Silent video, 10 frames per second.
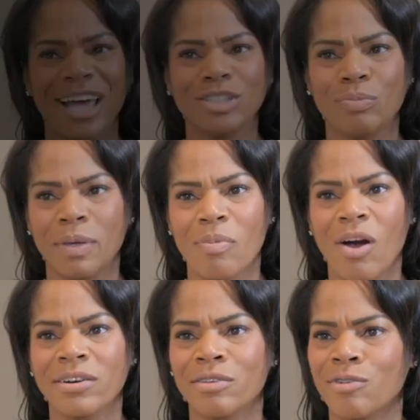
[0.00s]
And you'll be
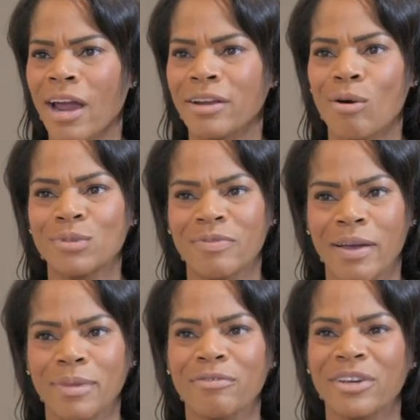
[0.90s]
part of the Ryan Homes
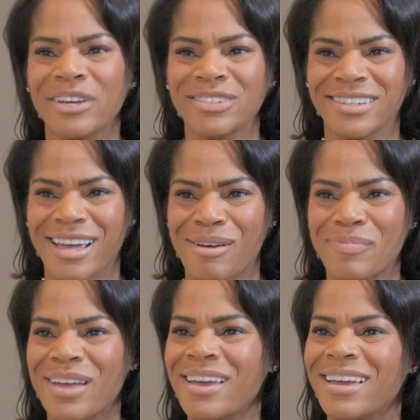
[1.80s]
family for years to come.
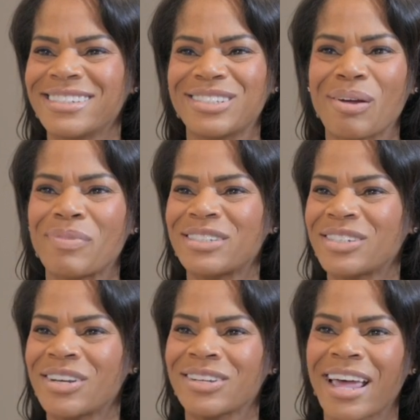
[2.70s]
Start
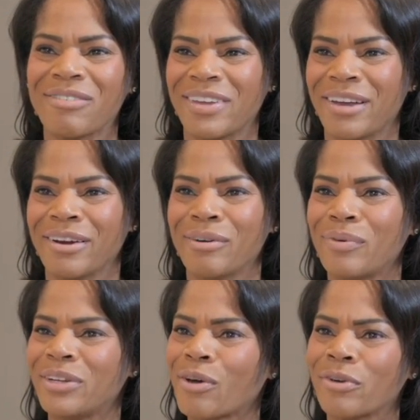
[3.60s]
pitching your life here.
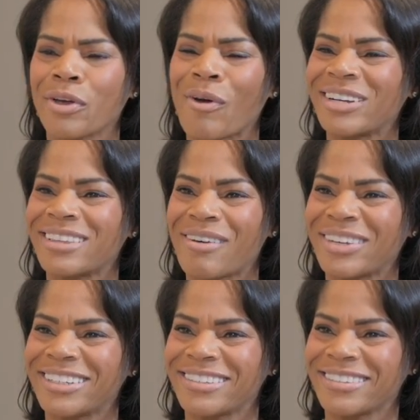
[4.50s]
We know you're going to love it.